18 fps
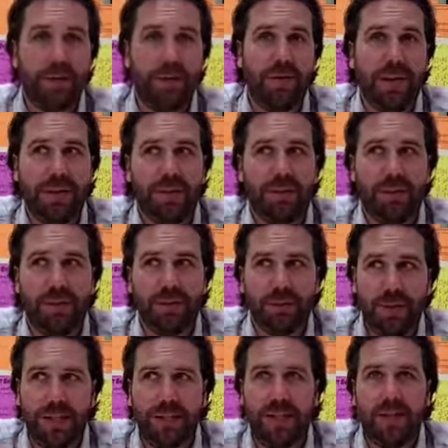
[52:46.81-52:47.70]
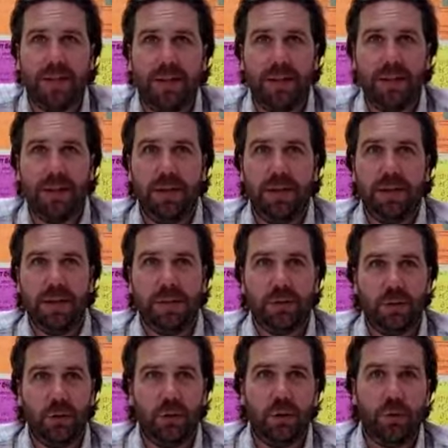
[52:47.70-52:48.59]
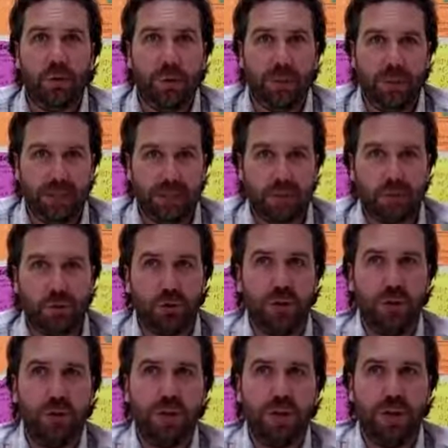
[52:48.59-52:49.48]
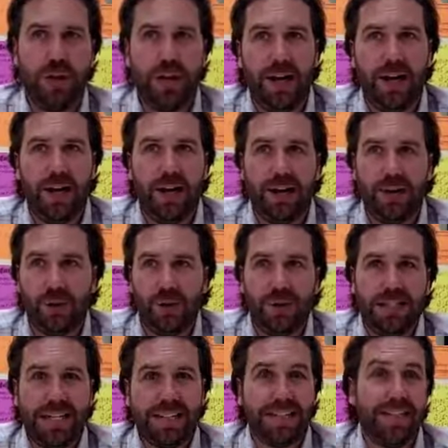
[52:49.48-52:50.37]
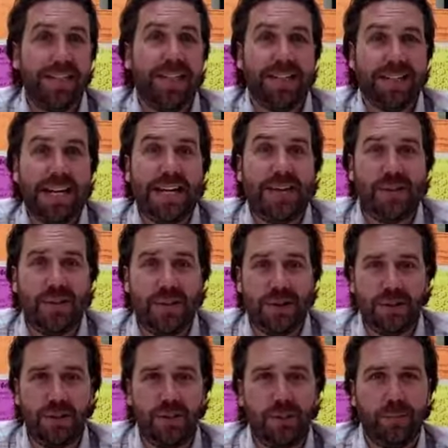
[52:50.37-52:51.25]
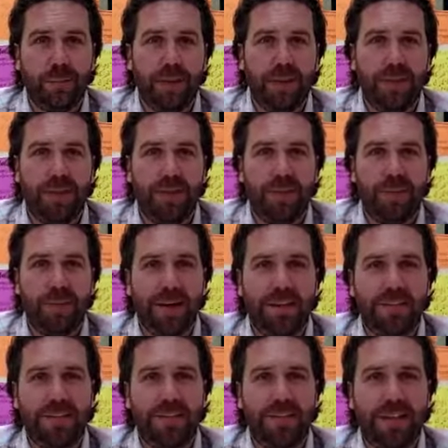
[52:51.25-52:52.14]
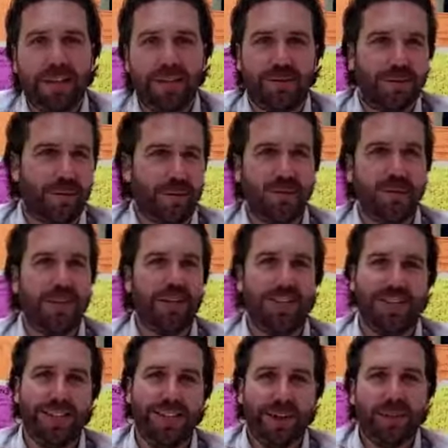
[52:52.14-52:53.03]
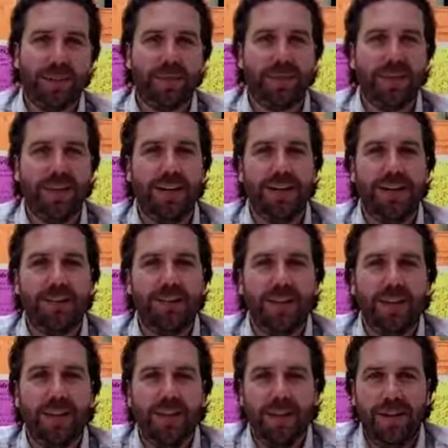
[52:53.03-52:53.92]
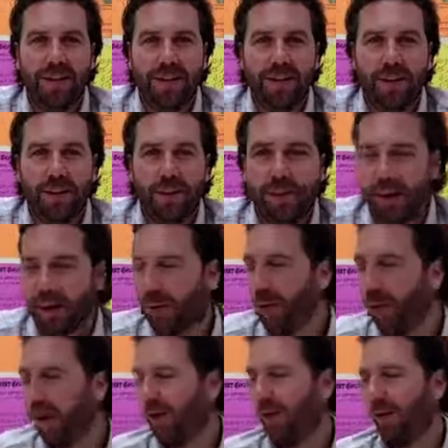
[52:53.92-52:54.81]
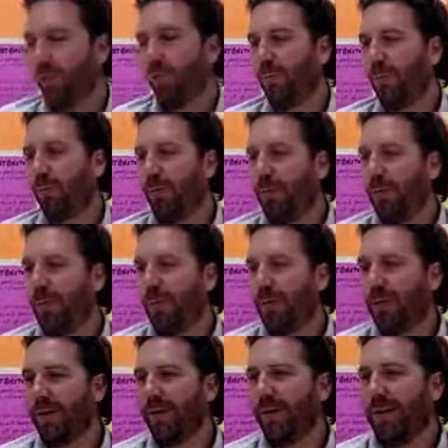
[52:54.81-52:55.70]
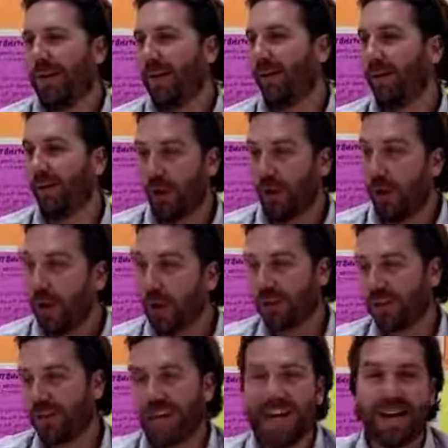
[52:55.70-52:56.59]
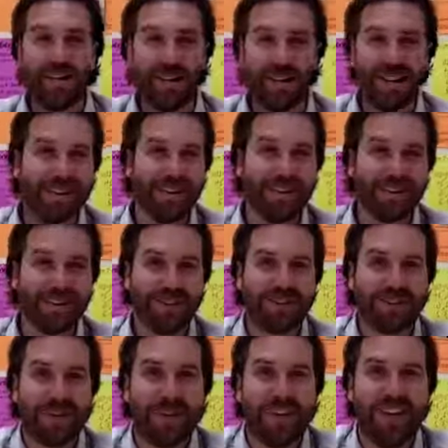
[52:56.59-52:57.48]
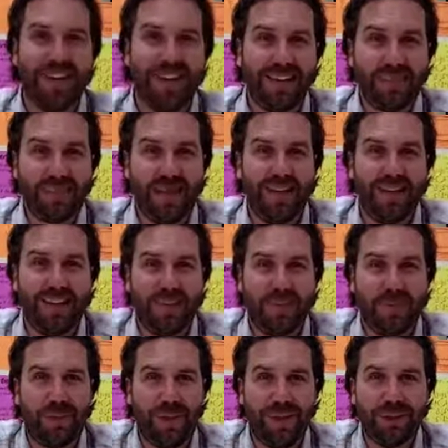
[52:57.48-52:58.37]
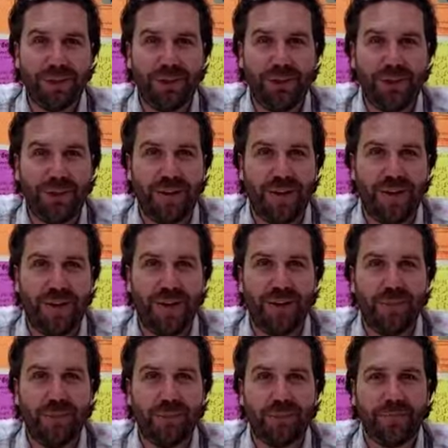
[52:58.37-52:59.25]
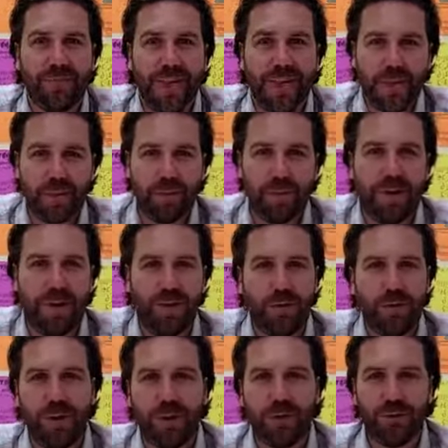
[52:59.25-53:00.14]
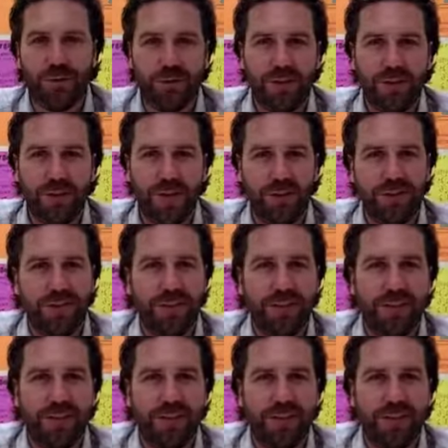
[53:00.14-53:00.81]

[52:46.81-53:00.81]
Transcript: We've actually been speaking to a potential student, and she was asking that exact question. And so that's great to hear. Great. Well, Roy, we've been chatting for almost an hour now, which is great. It's been a pleasure. Thank you for everyone who joined.